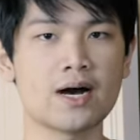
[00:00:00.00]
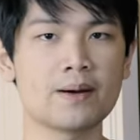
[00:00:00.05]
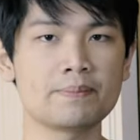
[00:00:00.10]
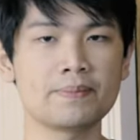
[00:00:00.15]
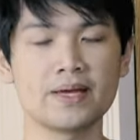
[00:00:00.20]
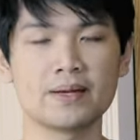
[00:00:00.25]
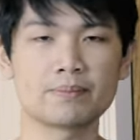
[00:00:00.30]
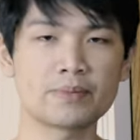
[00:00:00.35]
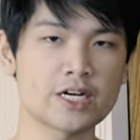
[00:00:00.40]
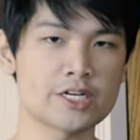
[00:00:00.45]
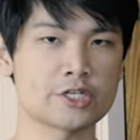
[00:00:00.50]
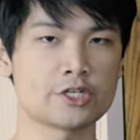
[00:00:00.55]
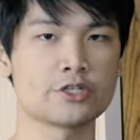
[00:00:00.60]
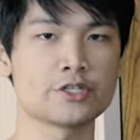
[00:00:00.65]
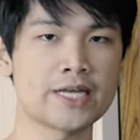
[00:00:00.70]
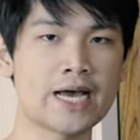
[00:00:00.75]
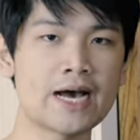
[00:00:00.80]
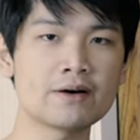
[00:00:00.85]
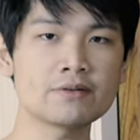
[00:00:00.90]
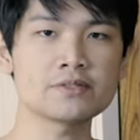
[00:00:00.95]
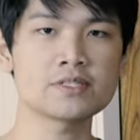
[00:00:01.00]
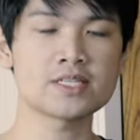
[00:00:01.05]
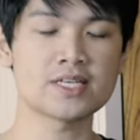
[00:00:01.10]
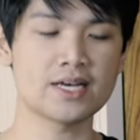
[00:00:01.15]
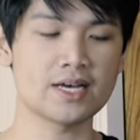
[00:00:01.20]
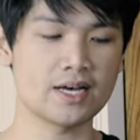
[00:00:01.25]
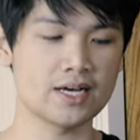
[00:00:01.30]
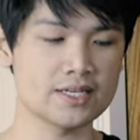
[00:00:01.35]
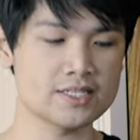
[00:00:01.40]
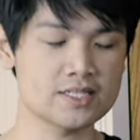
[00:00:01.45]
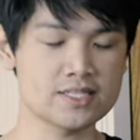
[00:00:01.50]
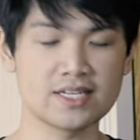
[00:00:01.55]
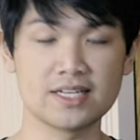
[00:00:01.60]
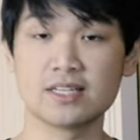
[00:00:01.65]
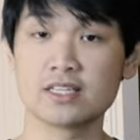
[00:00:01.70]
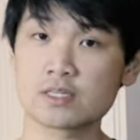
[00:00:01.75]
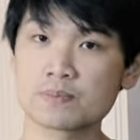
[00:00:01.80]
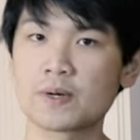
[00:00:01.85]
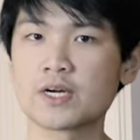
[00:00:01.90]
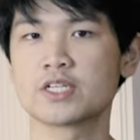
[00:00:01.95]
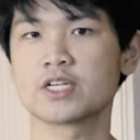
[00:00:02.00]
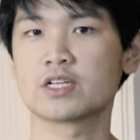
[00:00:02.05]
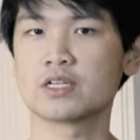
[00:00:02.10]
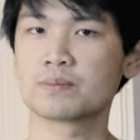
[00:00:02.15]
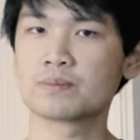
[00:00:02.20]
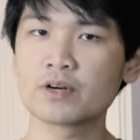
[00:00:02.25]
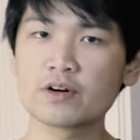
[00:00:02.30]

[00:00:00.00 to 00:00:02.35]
up and pressure down us uh, in this particular